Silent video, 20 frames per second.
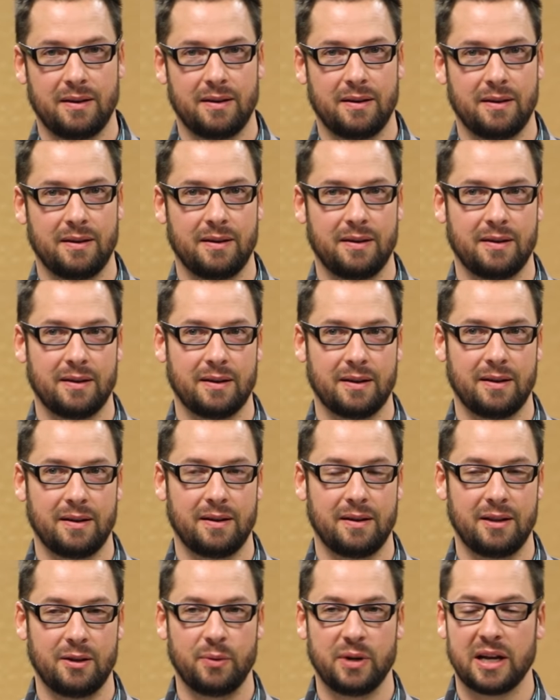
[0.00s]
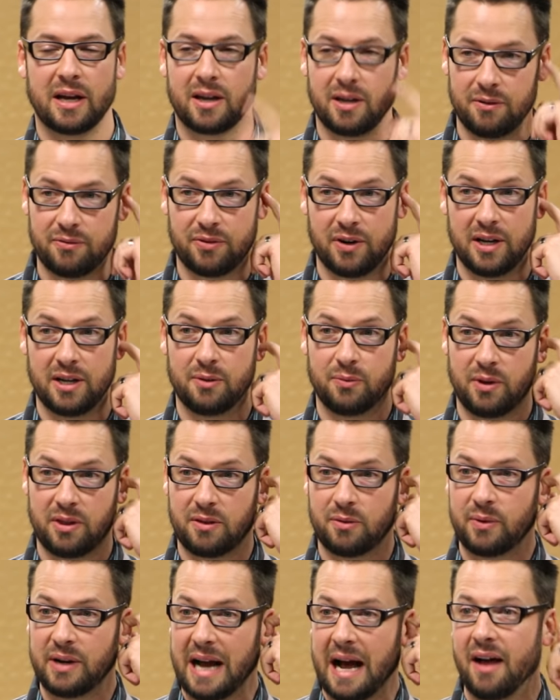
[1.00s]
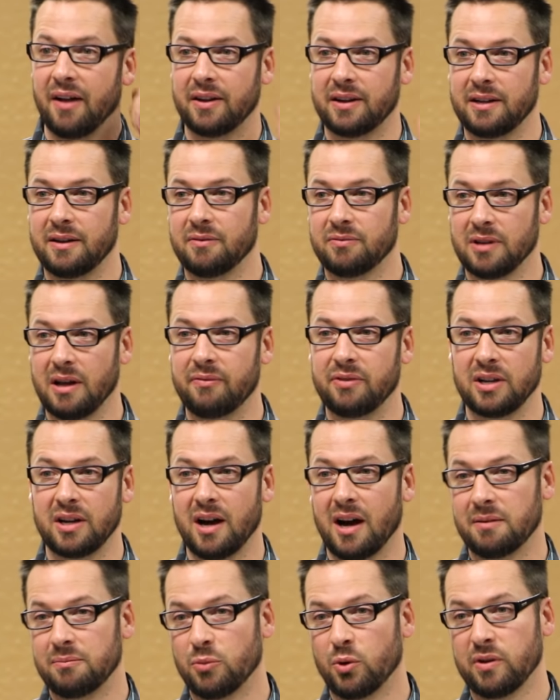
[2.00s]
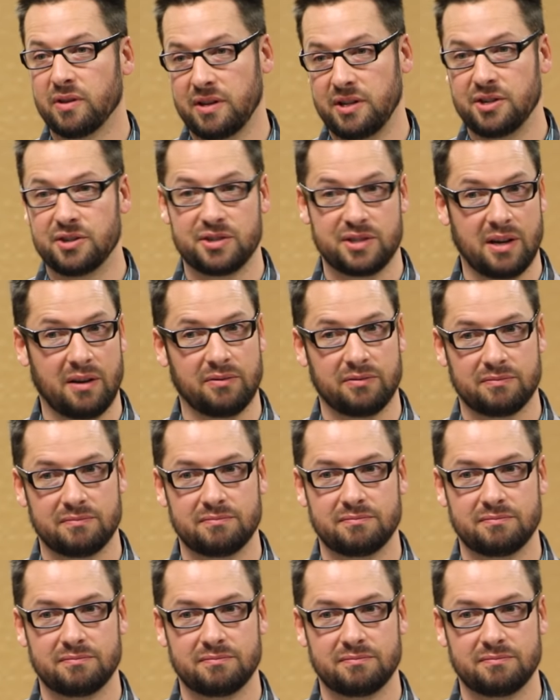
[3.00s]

And then we get confronted with the reality of loving God more than yourself.